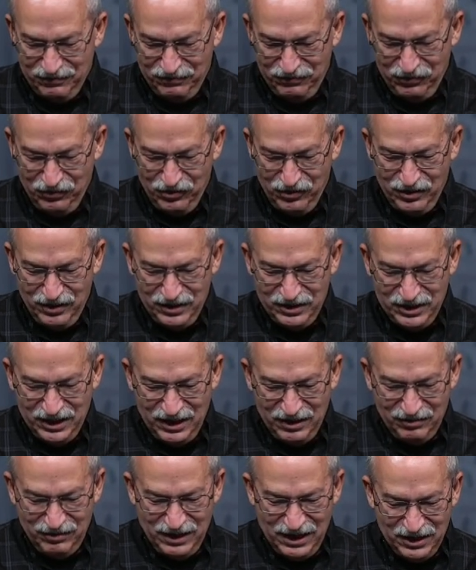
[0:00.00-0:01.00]
for
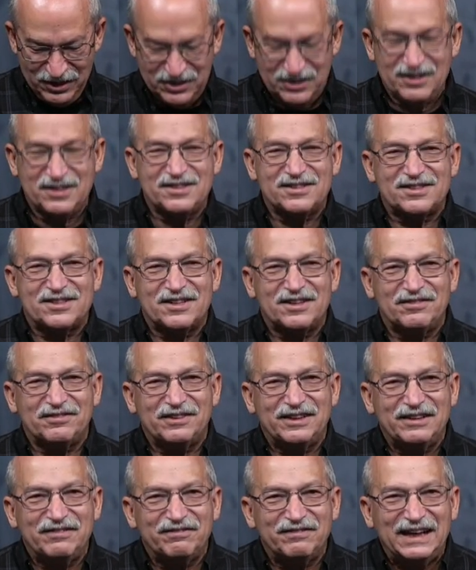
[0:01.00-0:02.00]
generations of
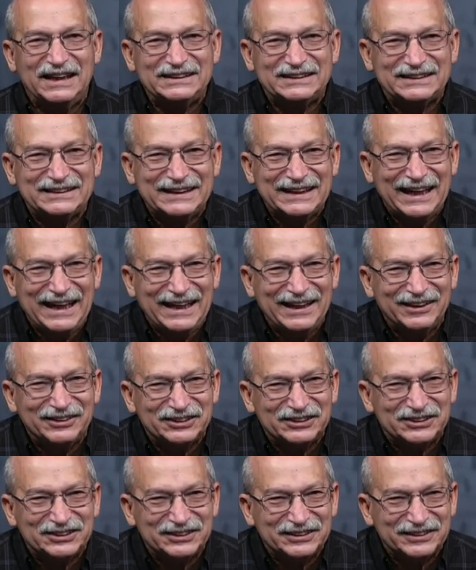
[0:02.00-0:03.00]

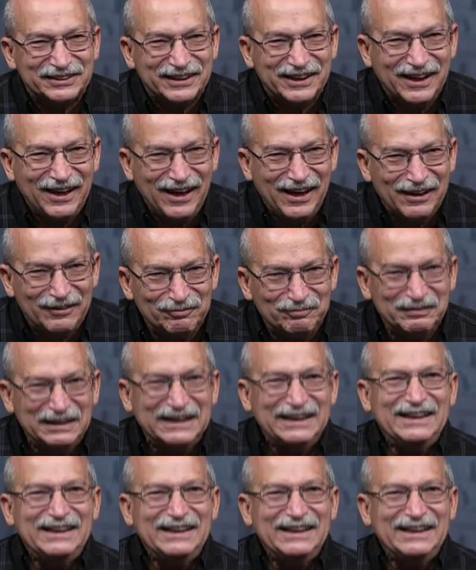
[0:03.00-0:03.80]
investigators to come.